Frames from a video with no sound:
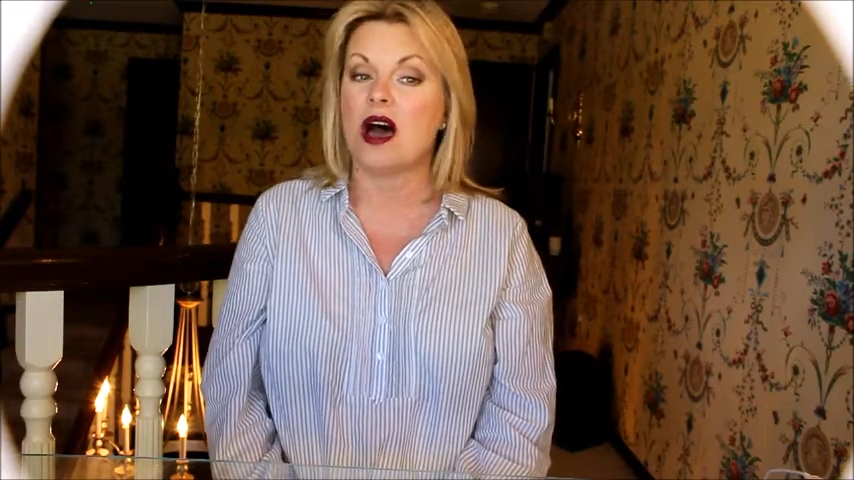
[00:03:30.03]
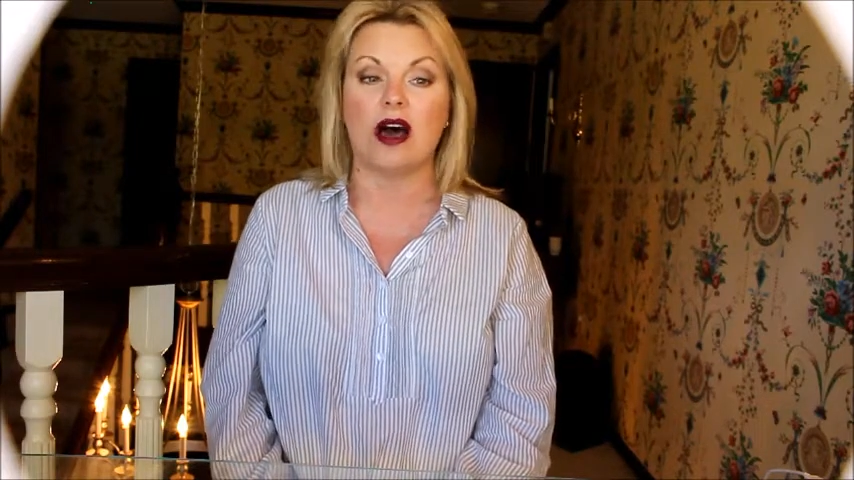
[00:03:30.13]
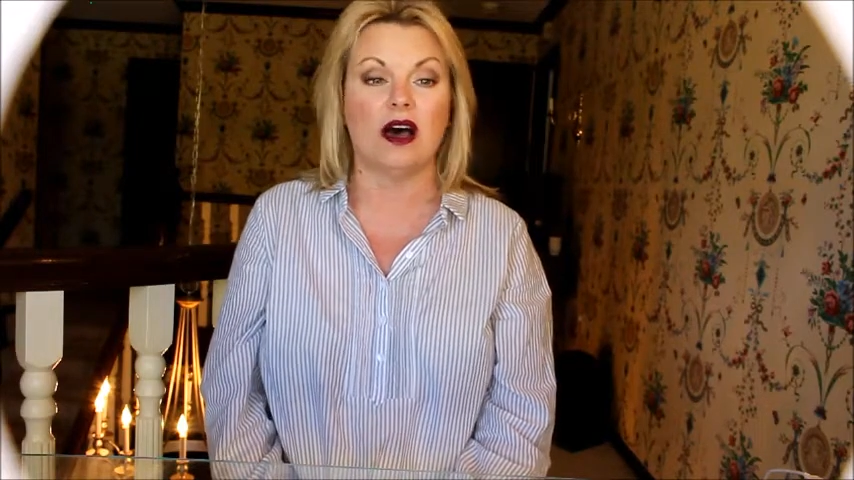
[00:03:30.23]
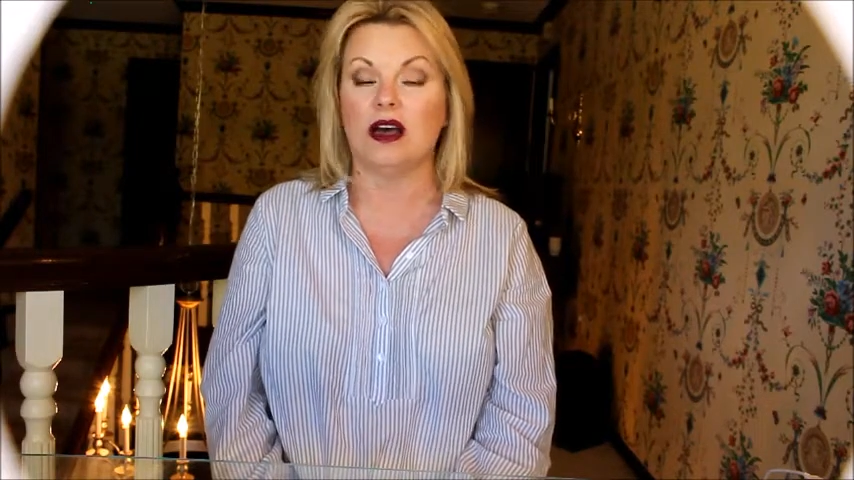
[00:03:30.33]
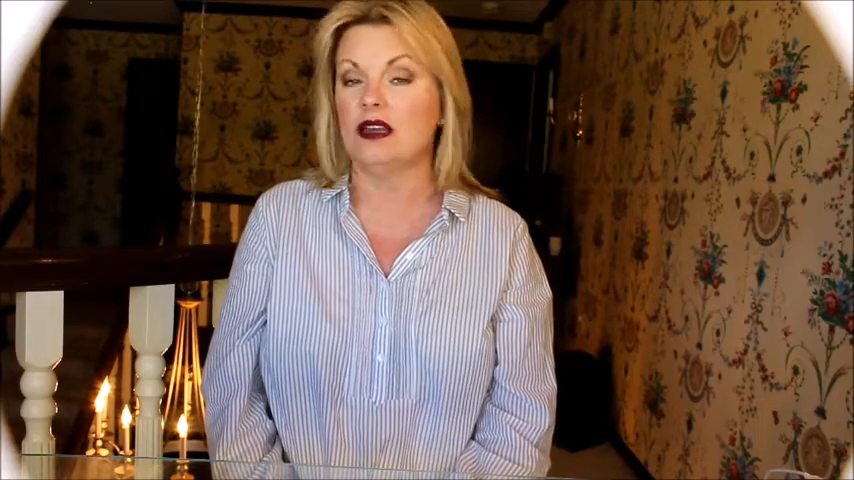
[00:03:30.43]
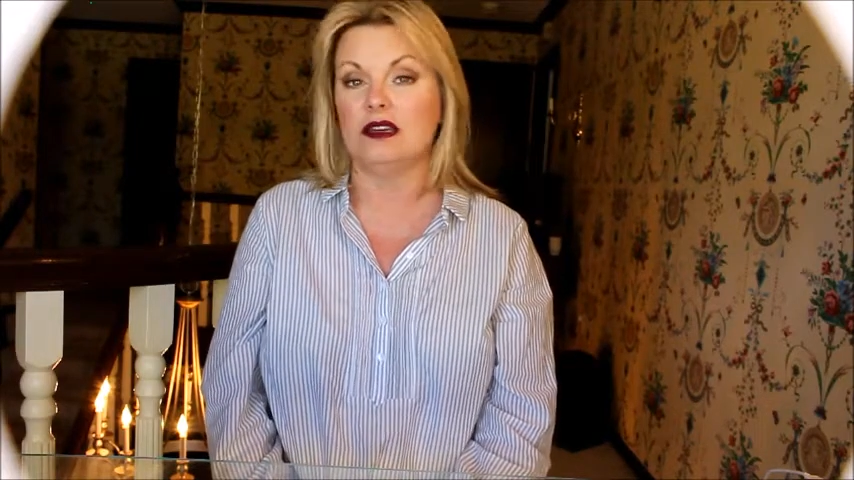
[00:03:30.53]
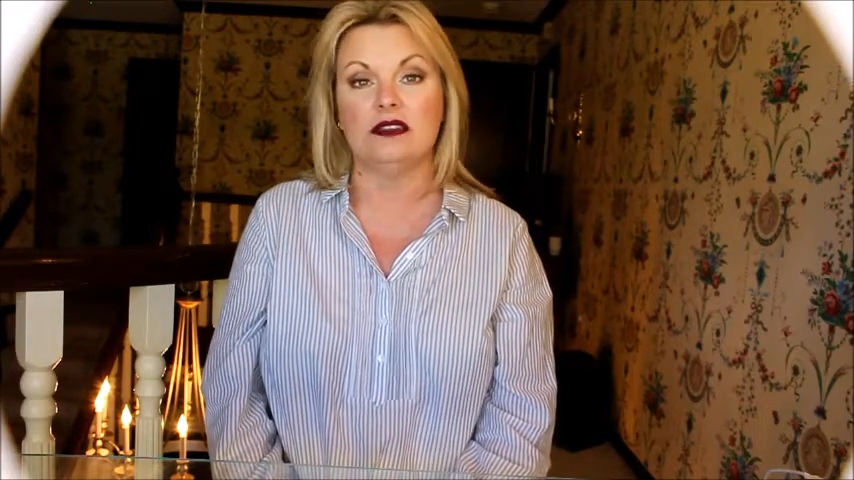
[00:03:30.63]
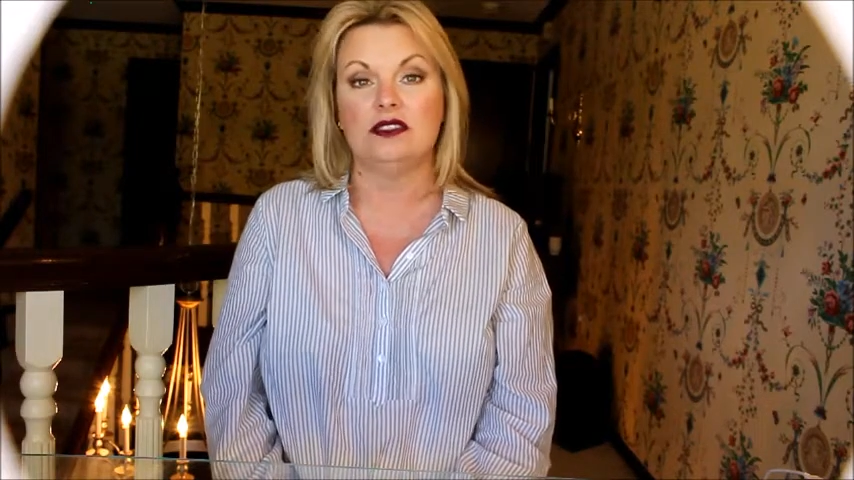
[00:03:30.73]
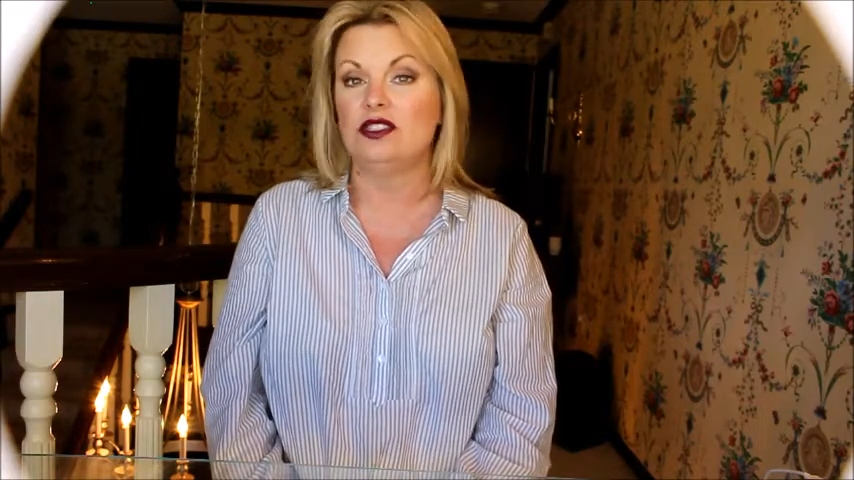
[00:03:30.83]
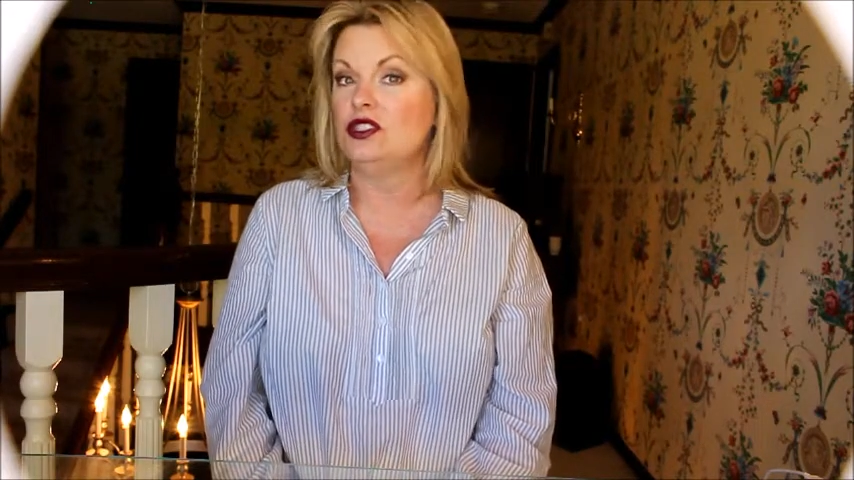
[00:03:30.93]

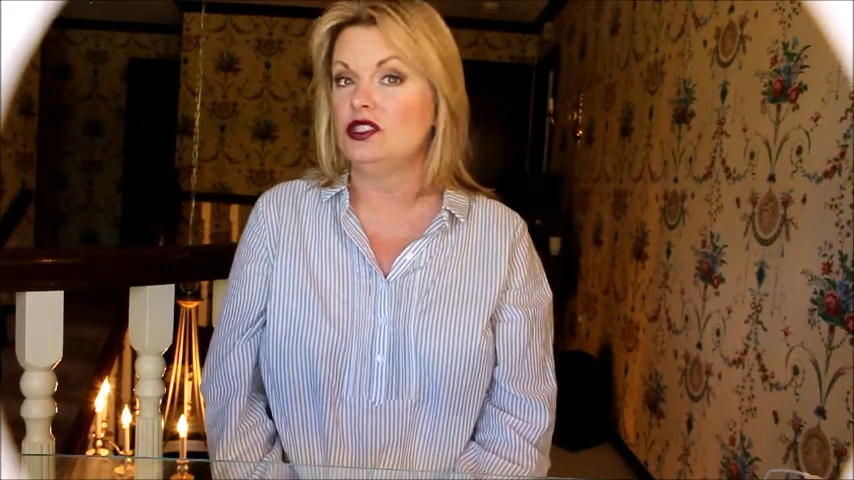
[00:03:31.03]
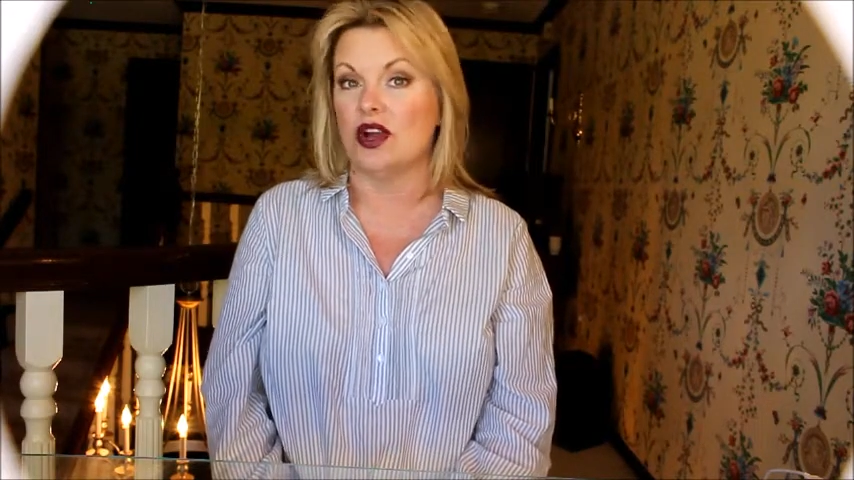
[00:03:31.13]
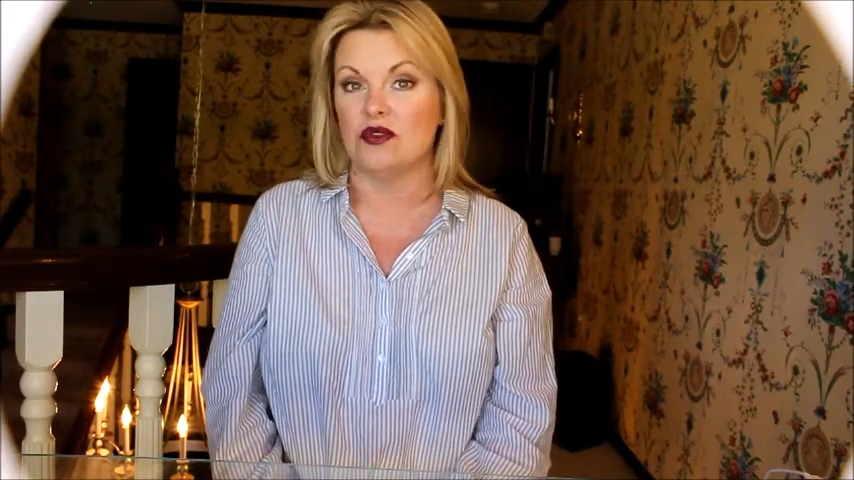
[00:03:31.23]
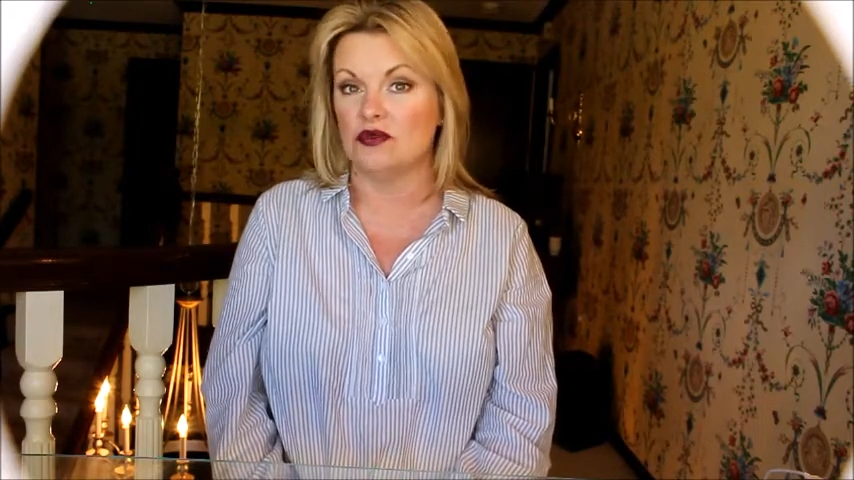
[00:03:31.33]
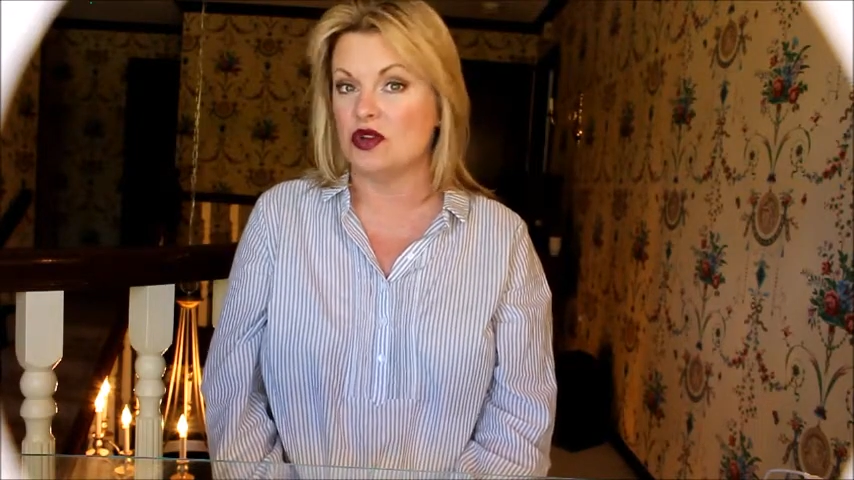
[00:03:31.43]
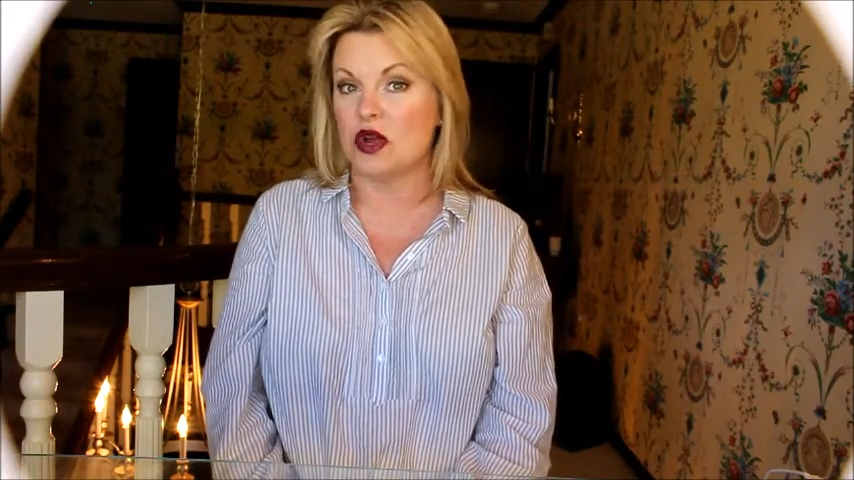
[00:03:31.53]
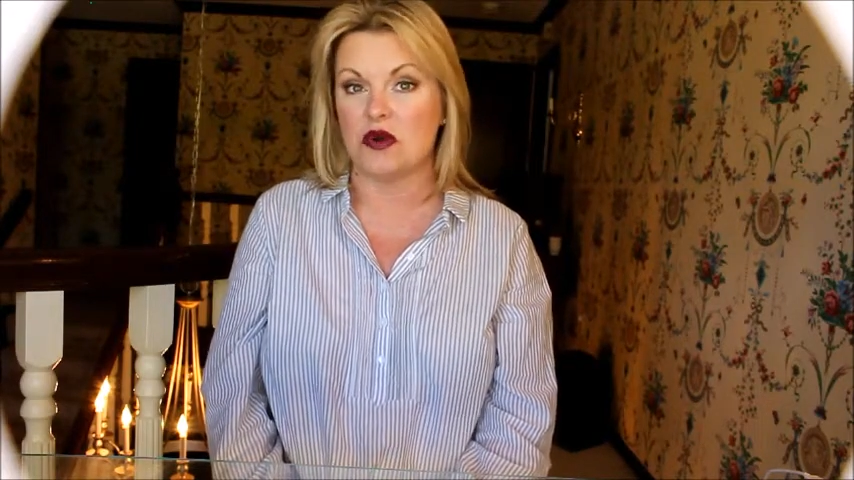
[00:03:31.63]
I don't know